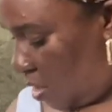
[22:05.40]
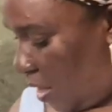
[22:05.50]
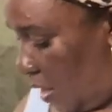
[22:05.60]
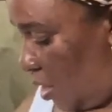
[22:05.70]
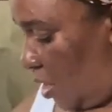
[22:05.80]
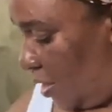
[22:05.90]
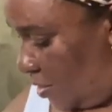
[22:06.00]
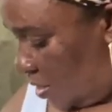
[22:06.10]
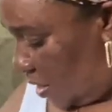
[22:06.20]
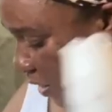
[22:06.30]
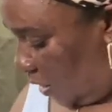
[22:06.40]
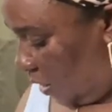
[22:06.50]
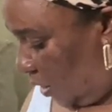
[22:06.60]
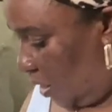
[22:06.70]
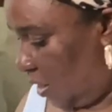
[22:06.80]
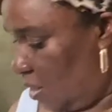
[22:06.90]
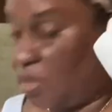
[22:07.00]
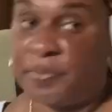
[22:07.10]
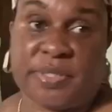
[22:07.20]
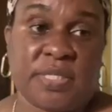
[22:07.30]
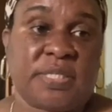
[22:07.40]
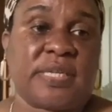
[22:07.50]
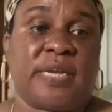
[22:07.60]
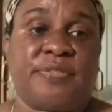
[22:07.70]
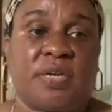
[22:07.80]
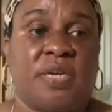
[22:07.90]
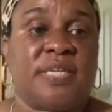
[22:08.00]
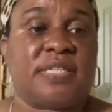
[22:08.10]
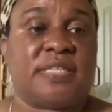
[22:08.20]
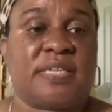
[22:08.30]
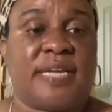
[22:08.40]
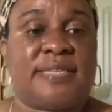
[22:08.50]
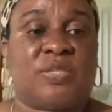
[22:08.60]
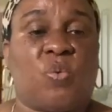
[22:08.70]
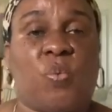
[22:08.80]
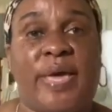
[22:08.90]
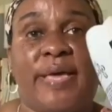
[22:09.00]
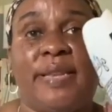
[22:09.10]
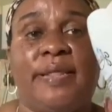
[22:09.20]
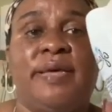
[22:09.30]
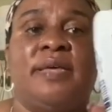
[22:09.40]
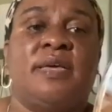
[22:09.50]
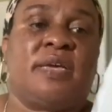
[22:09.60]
I got this to put inside the closet as well,